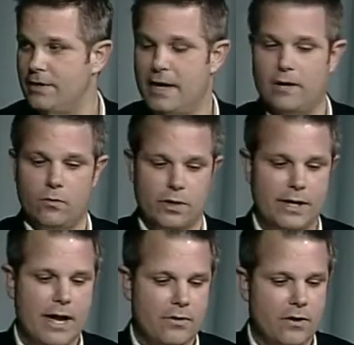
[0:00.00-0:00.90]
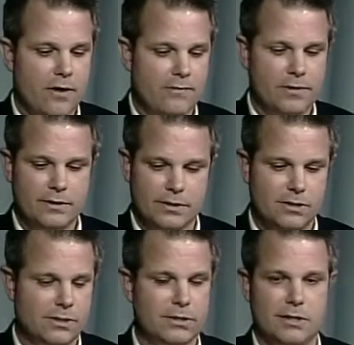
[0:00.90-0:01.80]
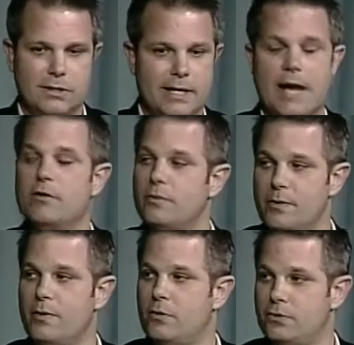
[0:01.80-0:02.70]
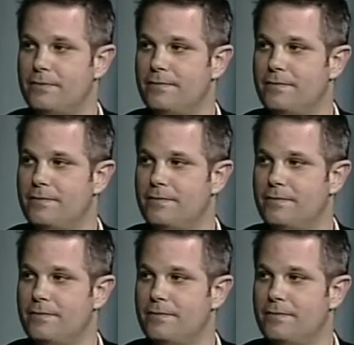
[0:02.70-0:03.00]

And what a counter offer is, it's a counter proposal.